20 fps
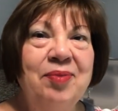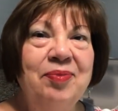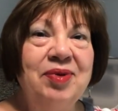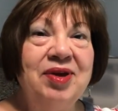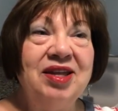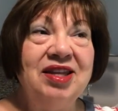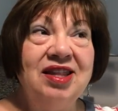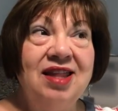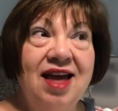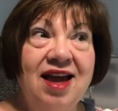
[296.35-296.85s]

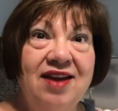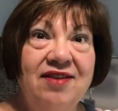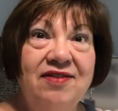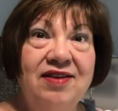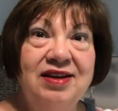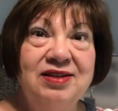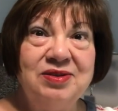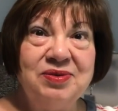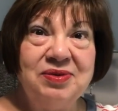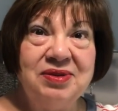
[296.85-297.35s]
but life
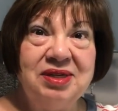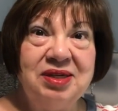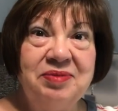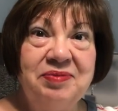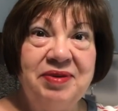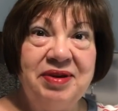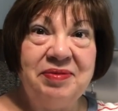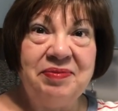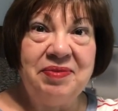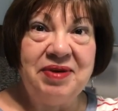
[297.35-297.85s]
has really
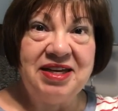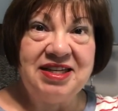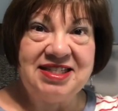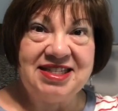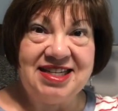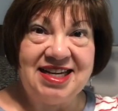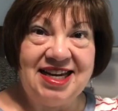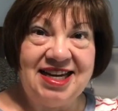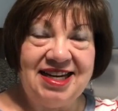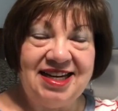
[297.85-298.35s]
been
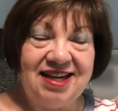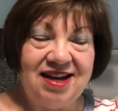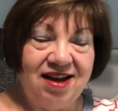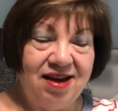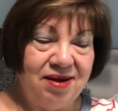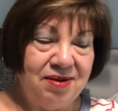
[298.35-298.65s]
busy.